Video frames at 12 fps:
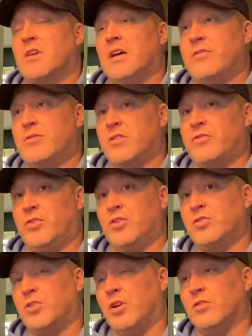After the
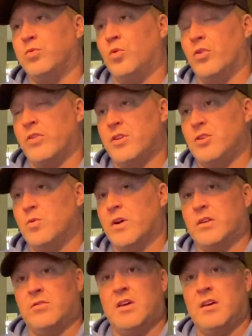first Gulf War, the
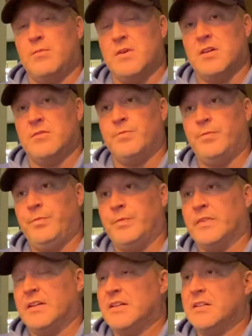UN came in,
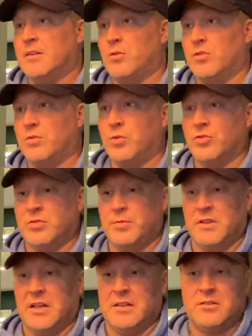and there were supposed to be
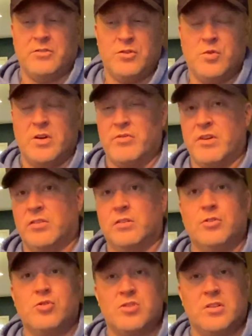lots of UN
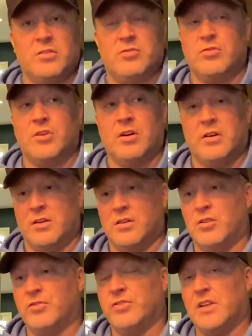resolutions regarding
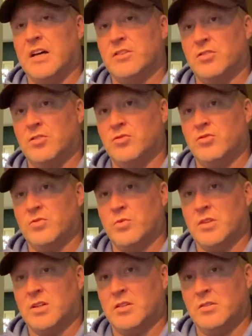no-fly zones with
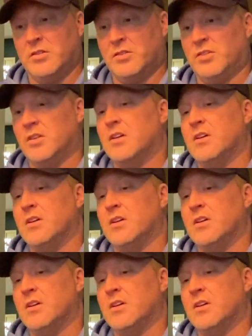the Kurds,